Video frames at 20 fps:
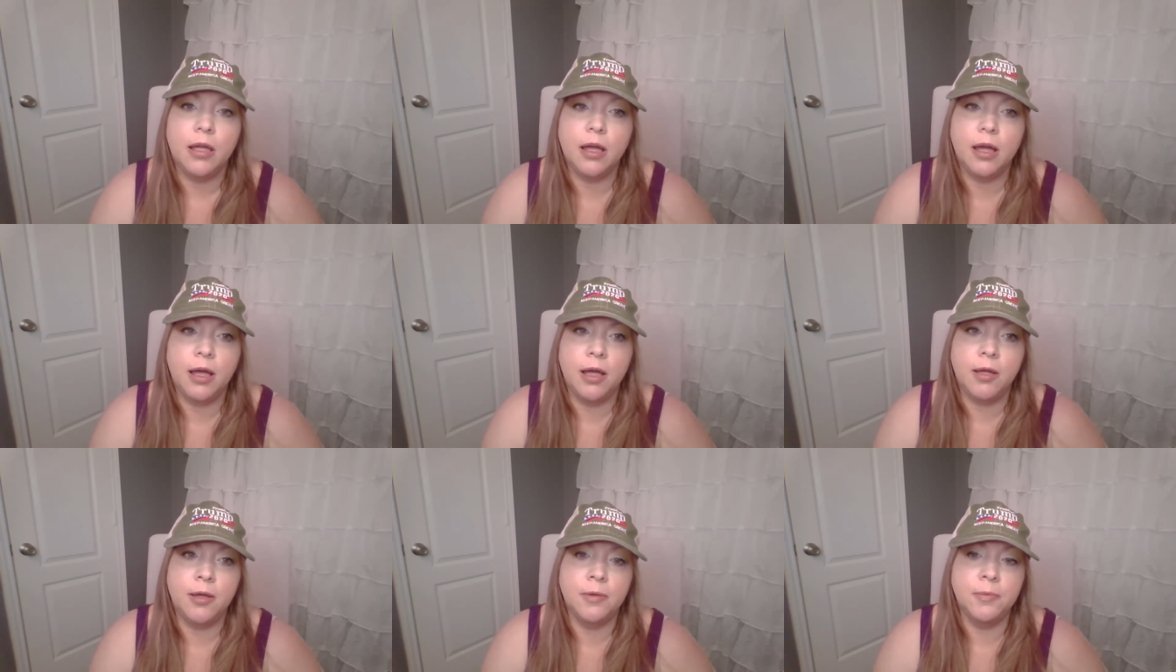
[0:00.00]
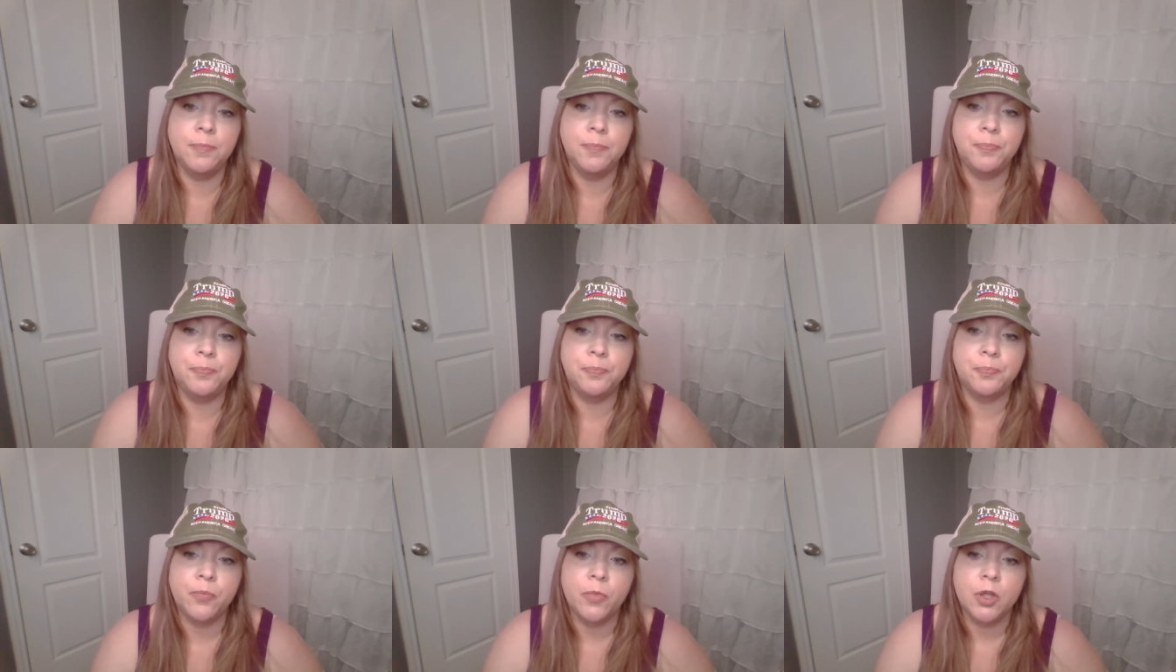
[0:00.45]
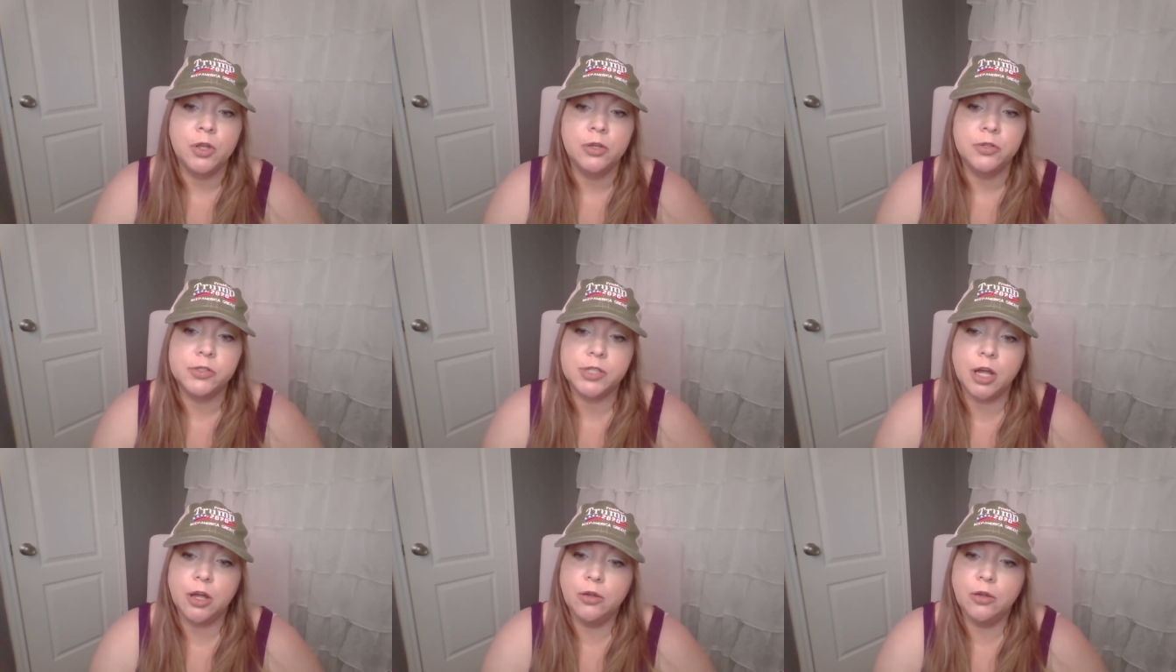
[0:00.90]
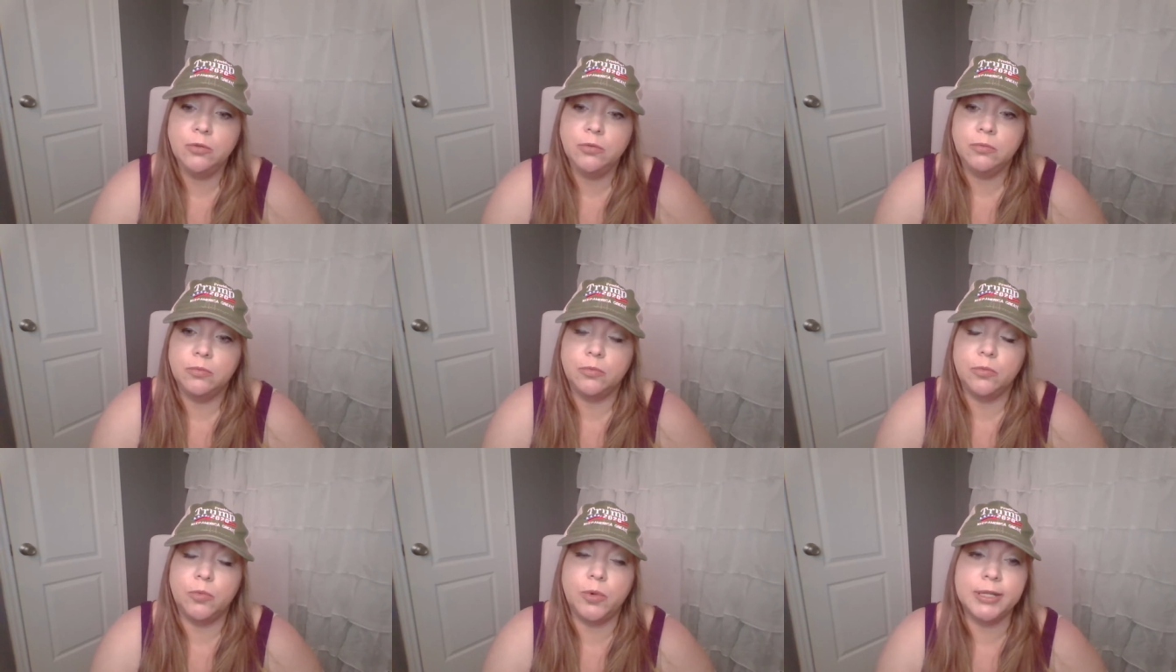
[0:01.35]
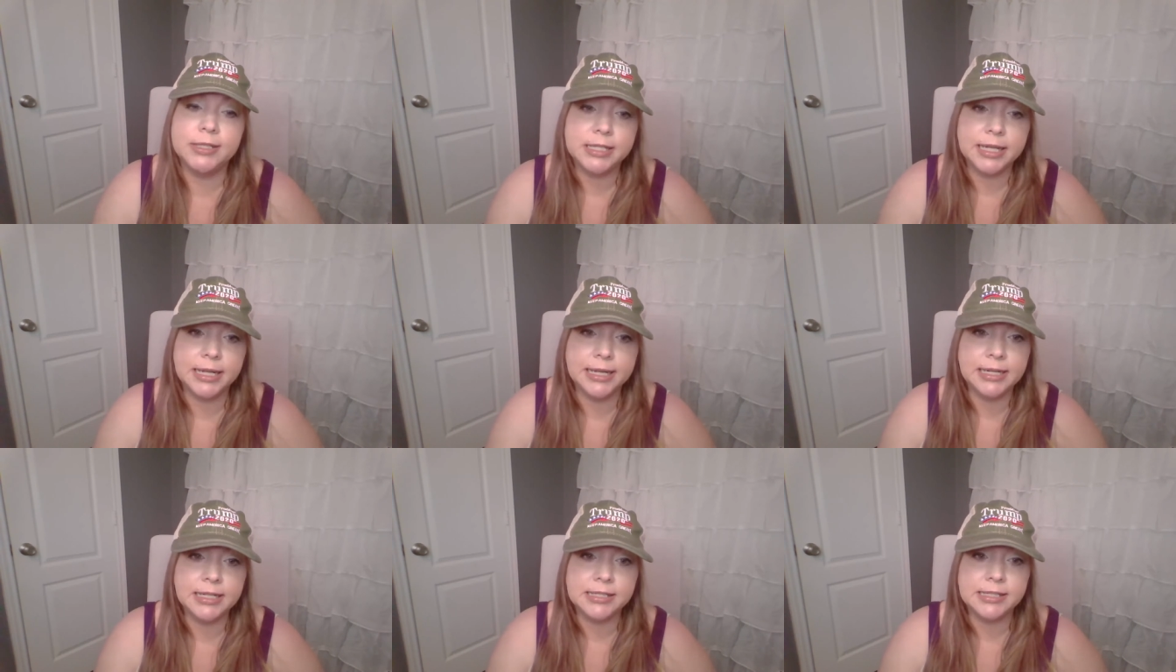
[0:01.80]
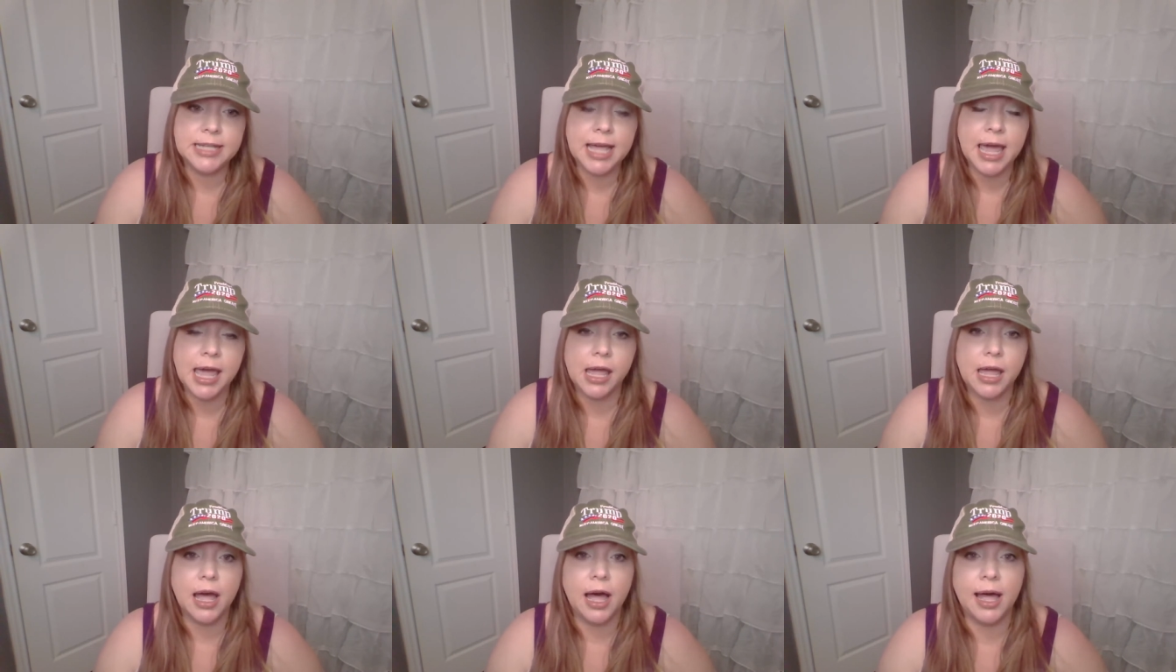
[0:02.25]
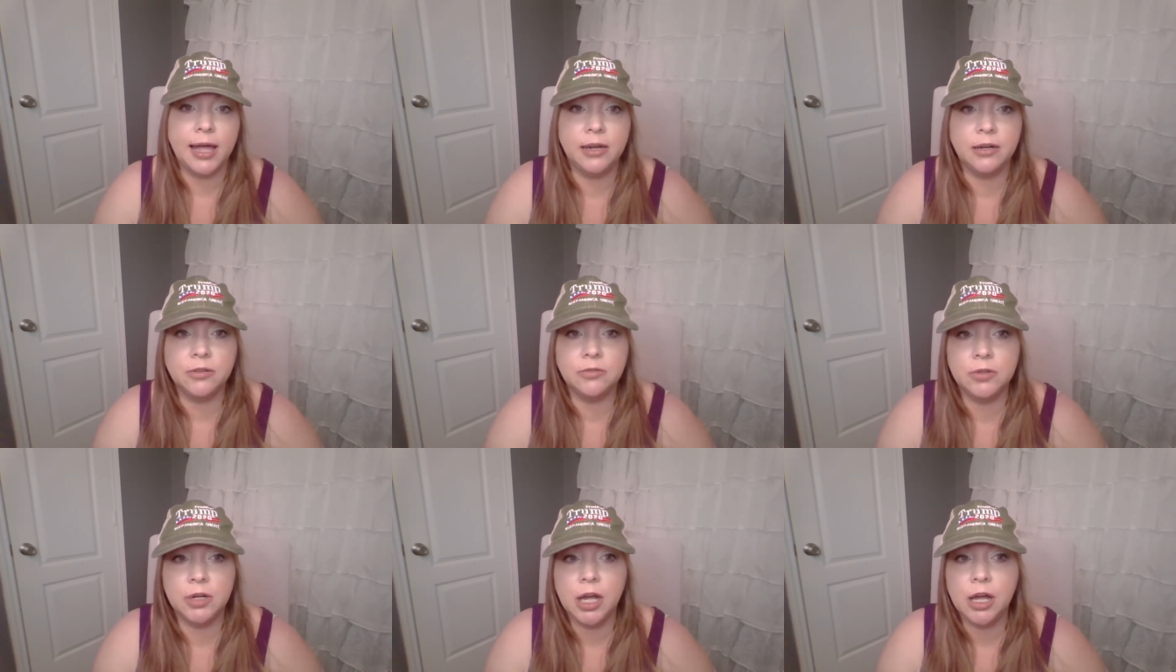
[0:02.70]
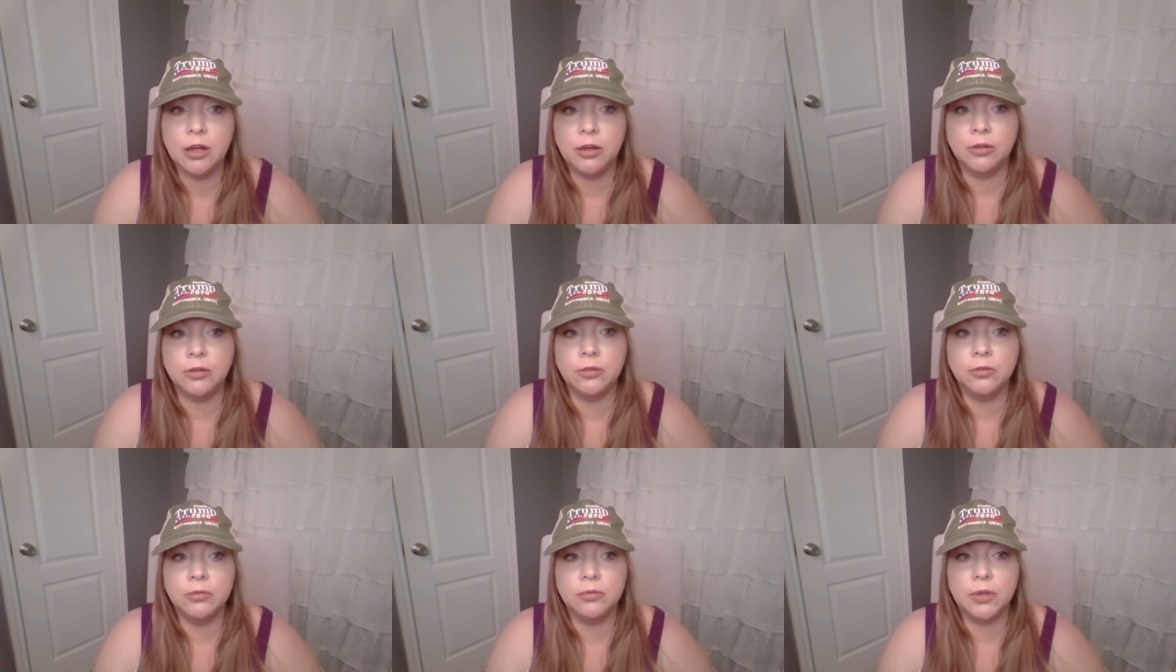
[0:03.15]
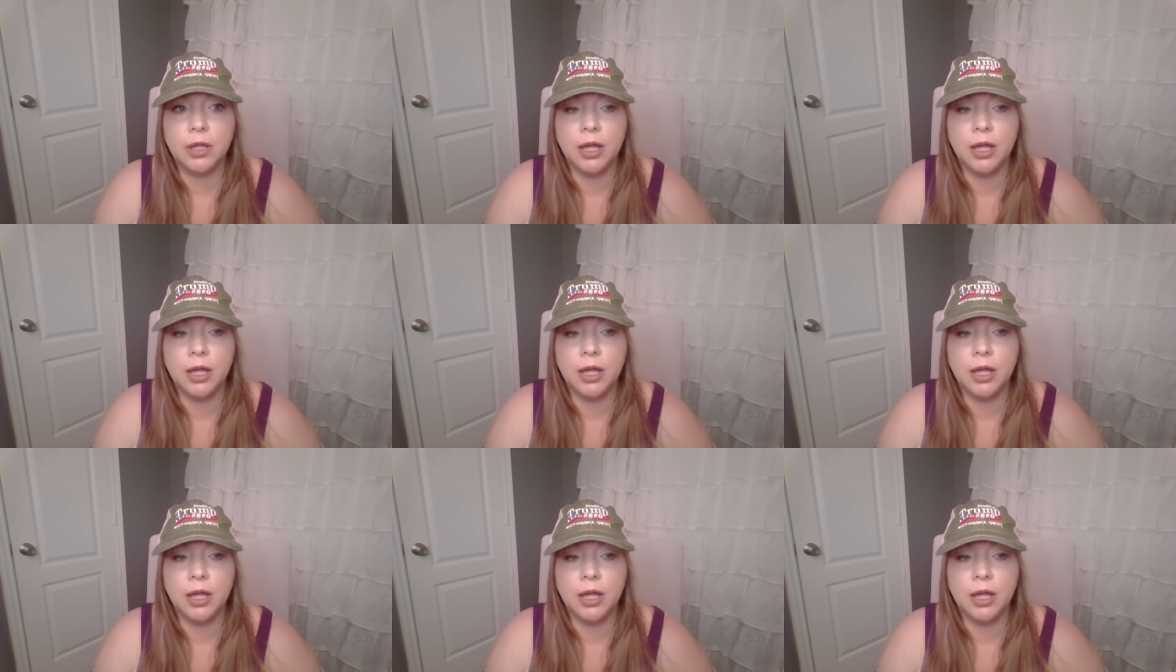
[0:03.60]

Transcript: Um, so, what's he going to say? I don't know.